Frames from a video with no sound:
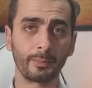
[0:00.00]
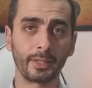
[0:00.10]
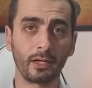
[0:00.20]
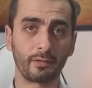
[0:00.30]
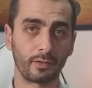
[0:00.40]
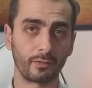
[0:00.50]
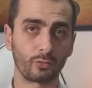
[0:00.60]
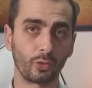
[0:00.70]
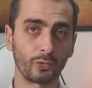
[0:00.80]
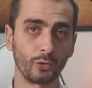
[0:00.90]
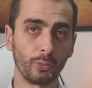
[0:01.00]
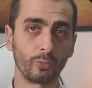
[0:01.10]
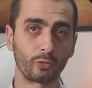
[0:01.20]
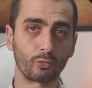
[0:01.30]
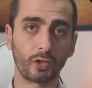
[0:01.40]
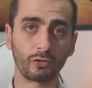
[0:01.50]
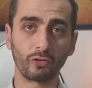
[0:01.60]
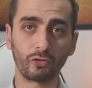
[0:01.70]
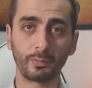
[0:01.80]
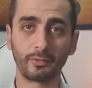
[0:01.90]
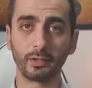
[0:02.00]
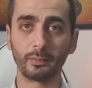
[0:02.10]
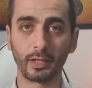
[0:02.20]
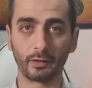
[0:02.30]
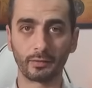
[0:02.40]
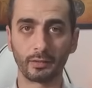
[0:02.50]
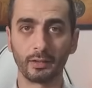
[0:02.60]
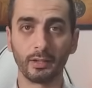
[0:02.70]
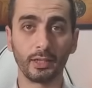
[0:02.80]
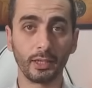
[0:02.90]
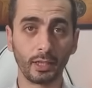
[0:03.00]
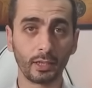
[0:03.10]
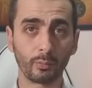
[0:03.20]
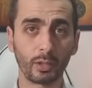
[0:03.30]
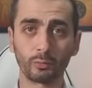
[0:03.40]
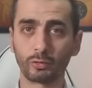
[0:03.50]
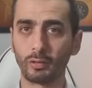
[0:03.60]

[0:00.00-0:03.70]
army has destroyed numerous Russian ships in the Black Sea, in and around